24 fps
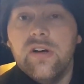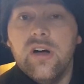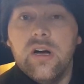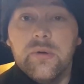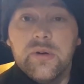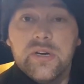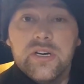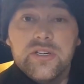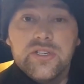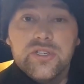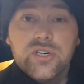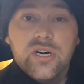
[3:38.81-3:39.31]
I'm
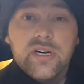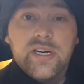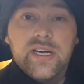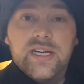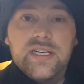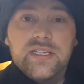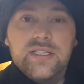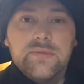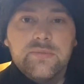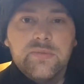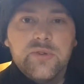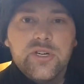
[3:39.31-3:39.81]
going to try and
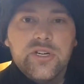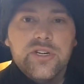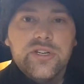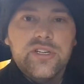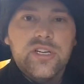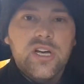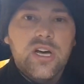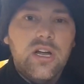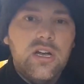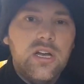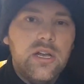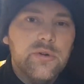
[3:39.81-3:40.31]
get some good
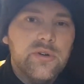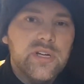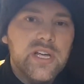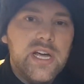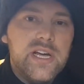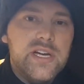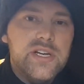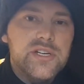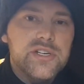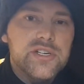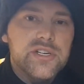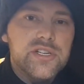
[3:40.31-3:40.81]

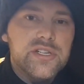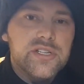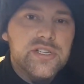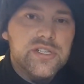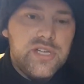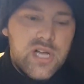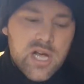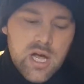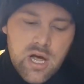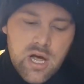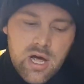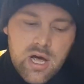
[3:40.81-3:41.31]
locations,
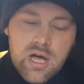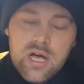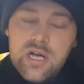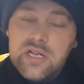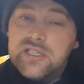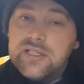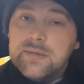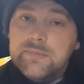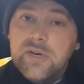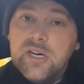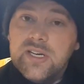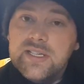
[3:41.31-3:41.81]

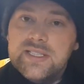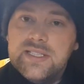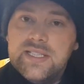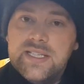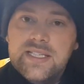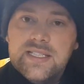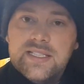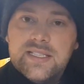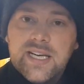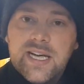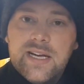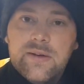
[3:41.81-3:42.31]
some nice
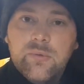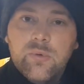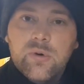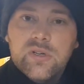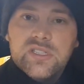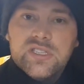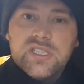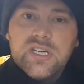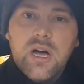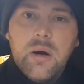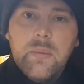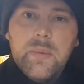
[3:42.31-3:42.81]
seascape
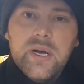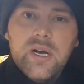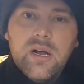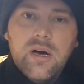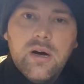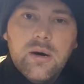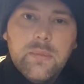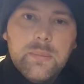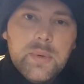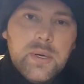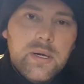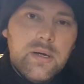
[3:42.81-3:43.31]
ones coming
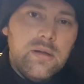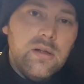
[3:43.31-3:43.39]
up.